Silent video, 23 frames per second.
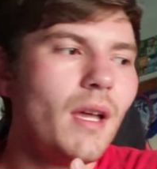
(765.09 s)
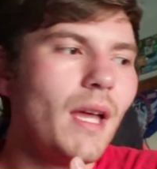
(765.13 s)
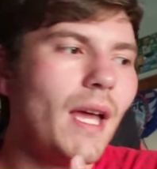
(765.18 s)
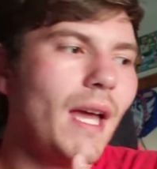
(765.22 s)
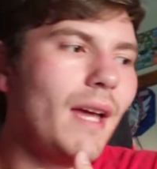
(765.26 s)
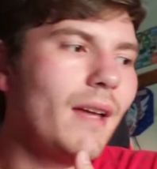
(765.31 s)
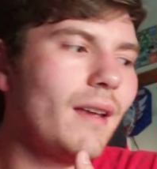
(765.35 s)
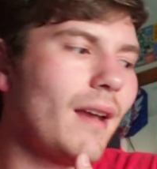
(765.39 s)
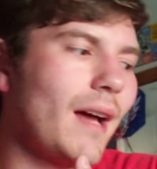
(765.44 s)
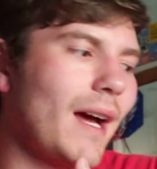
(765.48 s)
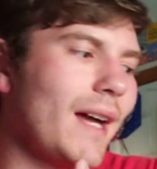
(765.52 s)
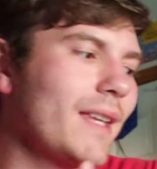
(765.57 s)

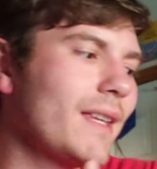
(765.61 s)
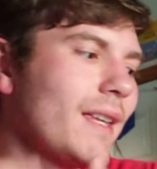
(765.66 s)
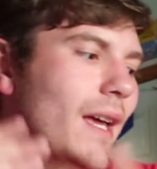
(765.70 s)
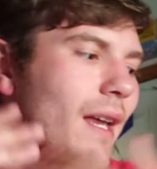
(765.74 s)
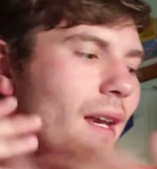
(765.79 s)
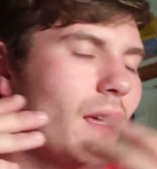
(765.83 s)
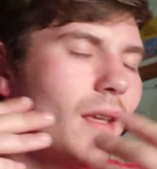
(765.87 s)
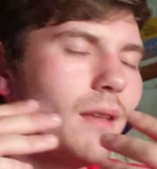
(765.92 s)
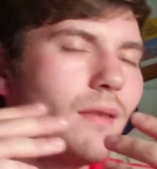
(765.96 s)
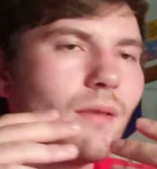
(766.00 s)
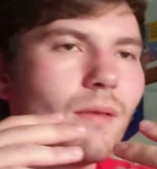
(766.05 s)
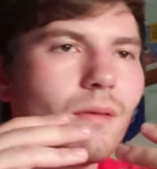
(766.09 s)
And I get
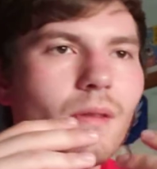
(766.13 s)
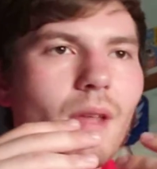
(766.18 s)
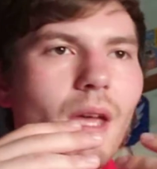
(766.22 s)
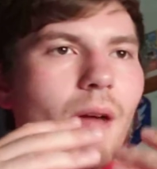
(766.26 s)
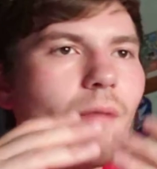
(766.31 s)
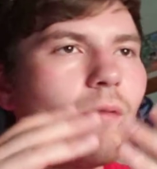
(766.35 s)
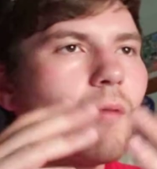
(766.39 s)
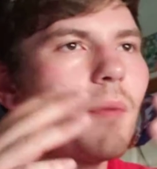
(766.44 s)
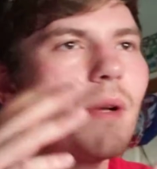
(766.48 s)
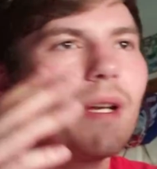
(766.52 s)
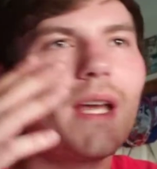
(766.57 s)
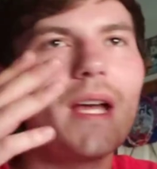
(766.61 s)
it.
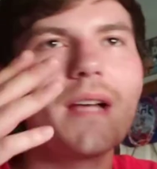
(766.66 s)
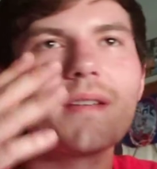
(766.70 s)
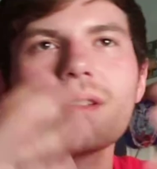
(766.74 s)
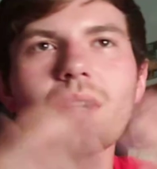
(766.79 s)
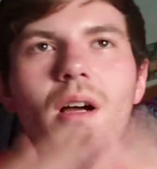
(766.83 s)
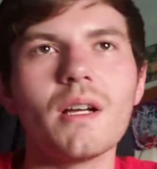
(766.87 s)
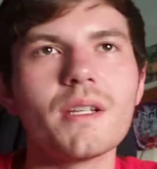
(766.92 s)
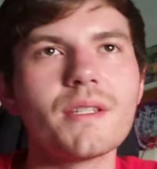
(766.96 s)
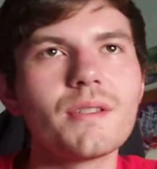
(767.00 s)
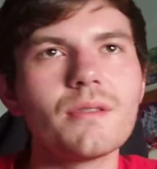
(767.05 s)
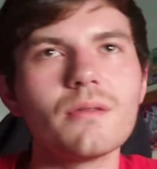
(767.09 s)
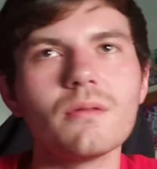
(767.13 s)
Everybody has a
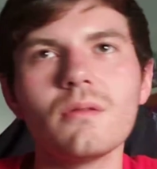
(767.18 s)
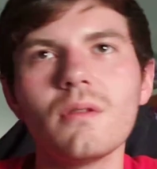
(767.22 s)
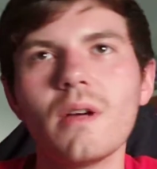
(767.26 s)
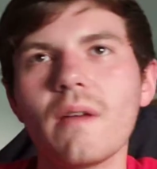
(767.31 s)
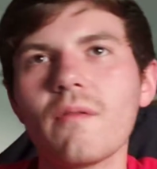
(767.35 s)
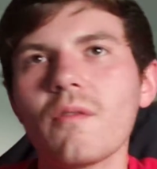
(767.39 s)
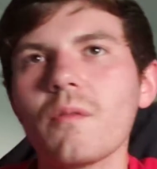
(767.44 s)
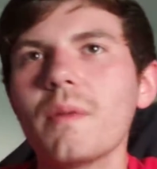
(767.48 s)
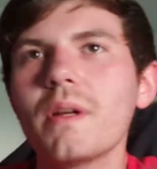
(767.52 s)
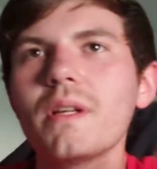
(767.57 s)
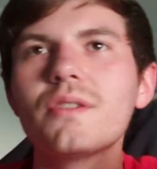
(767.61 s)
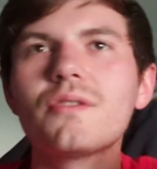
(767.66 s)
hustle.
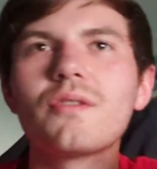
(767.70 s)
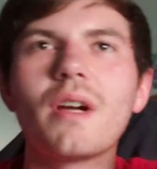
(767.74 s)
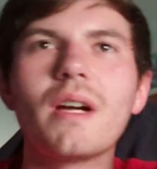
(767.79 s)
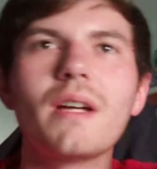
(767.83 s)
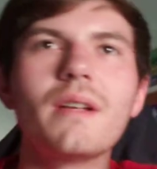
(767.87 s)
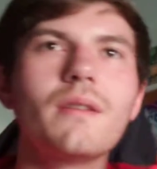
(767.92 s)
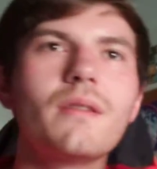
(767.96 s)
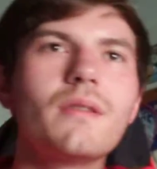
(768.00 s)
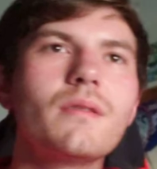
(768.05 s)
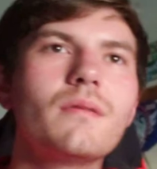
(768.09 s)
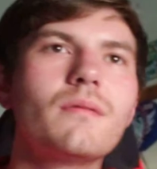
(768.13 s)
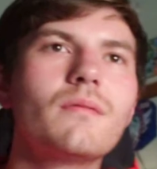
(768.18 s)
Everybody's trying
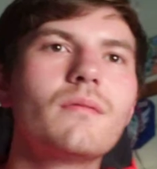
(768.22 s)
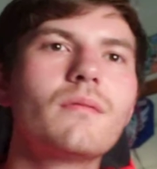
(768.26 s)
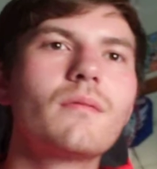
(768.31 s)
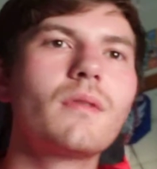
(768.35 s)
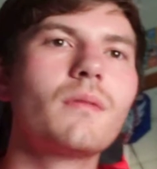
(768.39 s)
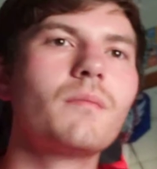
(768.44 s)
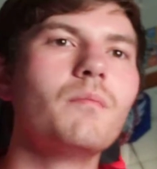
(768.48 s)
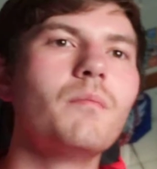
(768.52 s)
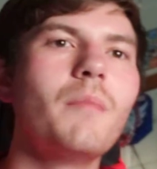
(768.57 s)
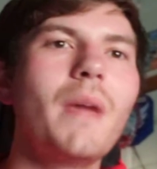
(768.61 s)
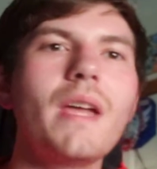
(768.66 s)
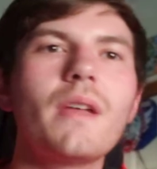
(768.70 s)
to
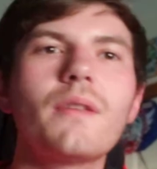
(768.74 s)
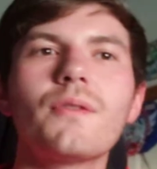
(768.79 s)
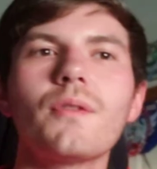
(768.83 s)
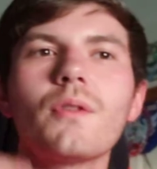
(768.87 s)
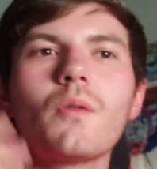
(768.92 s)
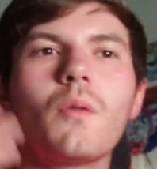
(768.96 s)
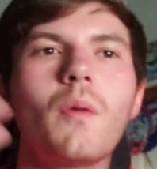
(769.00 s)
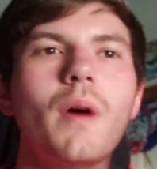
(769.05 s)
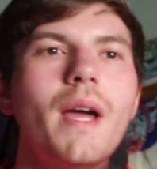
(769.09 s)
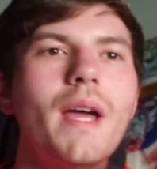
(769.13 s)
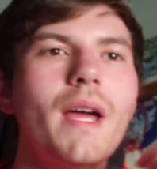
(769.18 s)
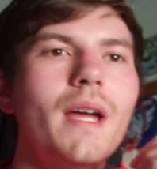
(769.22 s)
make their
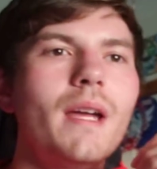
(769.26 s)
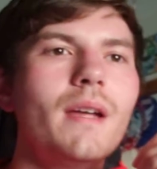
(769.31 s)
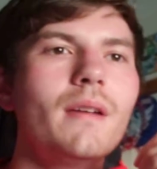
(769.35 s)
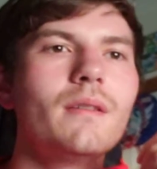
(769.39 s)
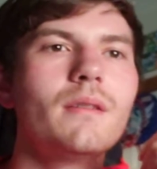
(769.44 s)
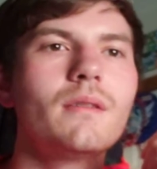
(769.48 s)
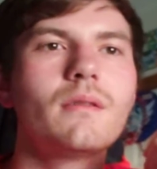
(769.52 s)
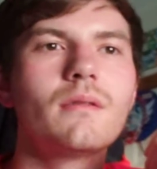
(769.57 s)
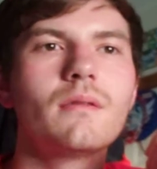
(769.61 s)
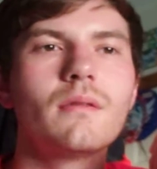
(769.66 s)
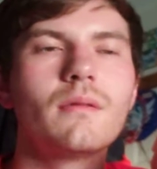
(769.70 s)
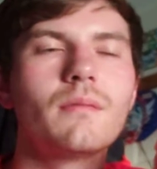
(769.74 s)
way,
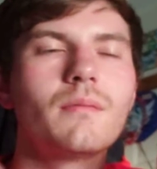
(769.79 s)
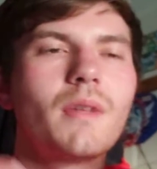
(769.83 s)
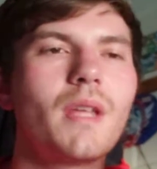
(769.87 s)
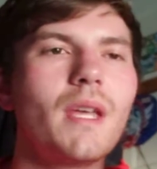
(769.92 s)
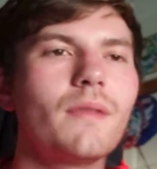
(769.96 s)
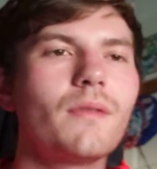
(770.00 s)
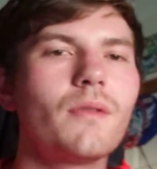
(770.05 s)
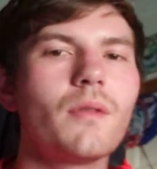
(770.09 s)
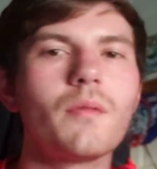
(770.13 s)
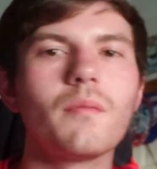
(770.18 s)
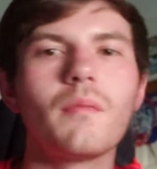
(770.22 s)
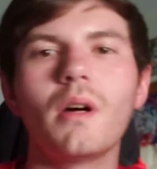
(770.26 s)

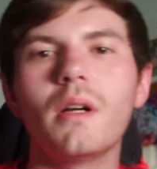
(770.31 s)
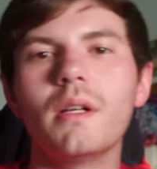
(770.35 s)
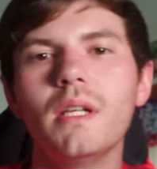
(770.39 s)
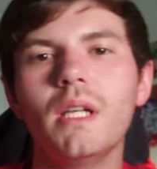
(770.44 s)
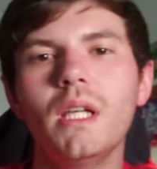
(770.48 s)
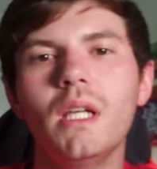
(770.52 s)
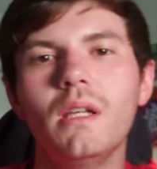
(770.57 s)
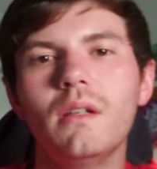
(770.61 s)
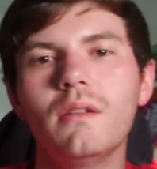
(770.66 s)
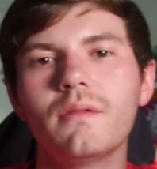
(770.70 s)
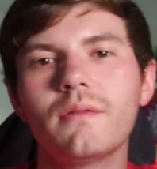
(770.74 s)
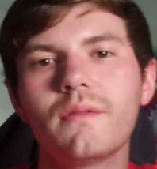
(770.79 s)
get their
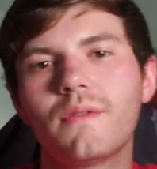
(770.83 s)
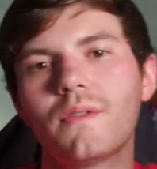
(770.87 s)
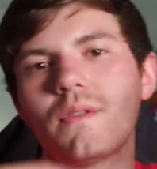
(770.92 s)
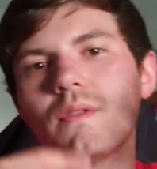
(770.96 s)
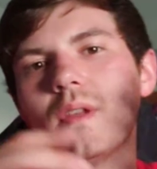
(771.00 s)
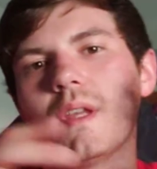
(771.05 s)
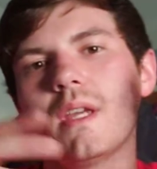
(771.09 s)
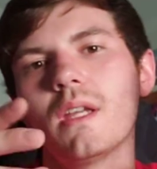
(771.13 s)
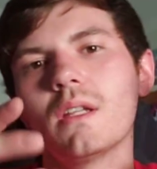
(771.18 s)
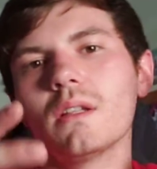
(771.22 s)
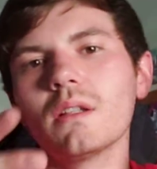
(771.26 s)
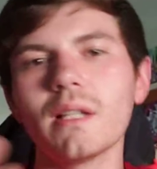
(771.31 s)
money so
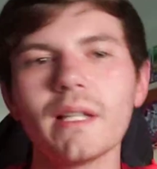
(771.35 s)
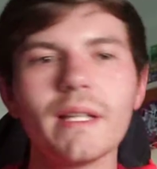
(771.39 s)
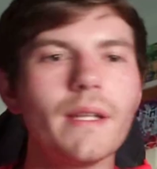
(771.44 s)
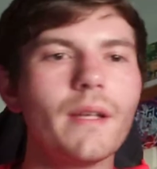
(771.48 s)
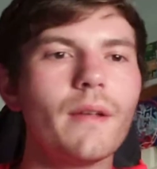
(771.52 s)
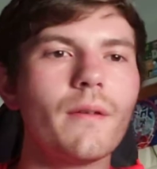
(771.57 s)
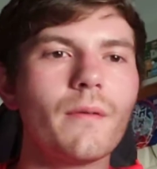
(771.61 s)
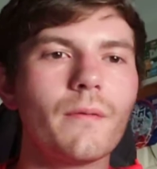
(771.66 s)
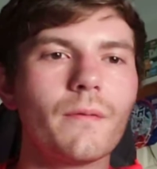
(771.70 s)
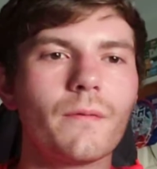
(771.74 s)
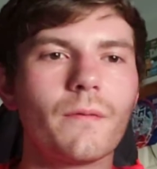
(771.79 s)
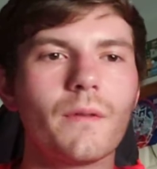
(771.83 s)
they can
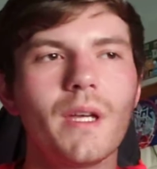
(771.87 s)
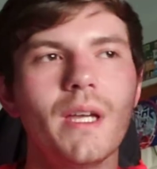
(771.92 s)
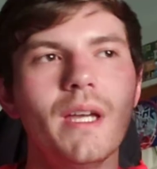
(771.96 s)
live.